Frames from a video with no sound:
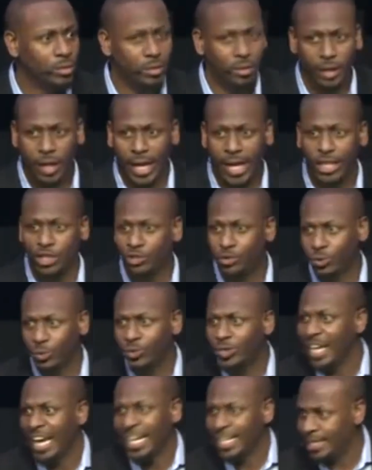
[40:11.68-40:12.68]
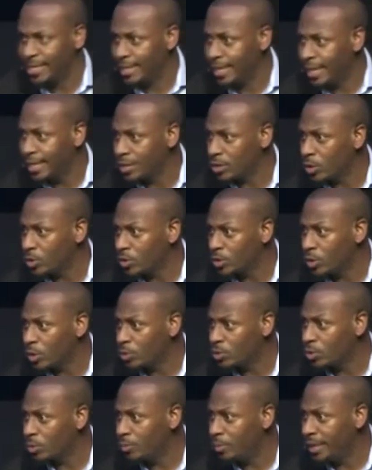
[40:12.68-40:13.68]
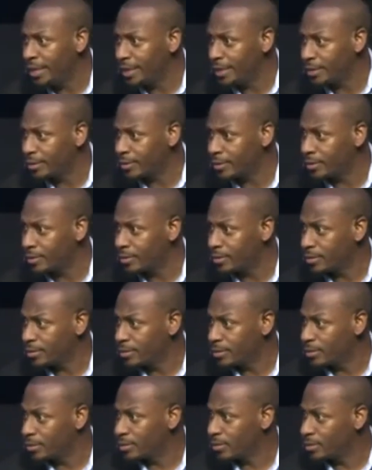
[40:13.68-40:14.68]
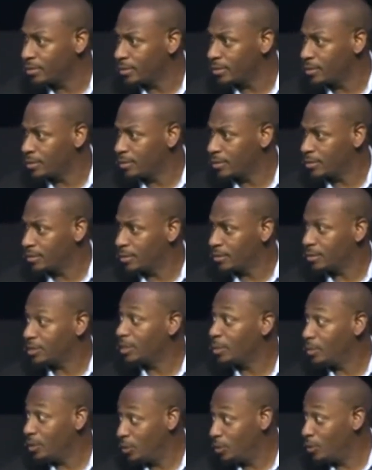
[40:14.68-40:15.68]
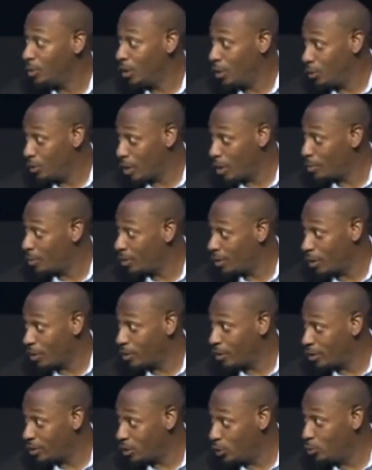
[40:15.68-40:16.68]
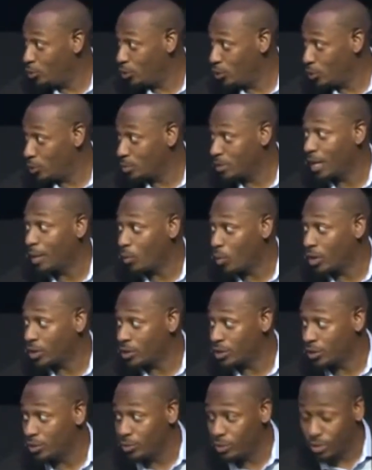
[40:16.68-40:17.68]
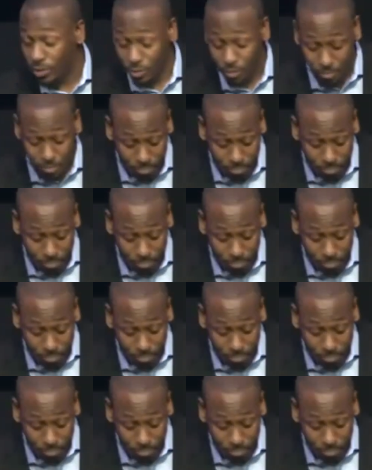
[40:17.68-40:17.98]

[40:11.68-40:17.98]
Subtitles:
Andrew Tate says on social media. Some of you know, y'all been on YouTube. Stop watching YouTube.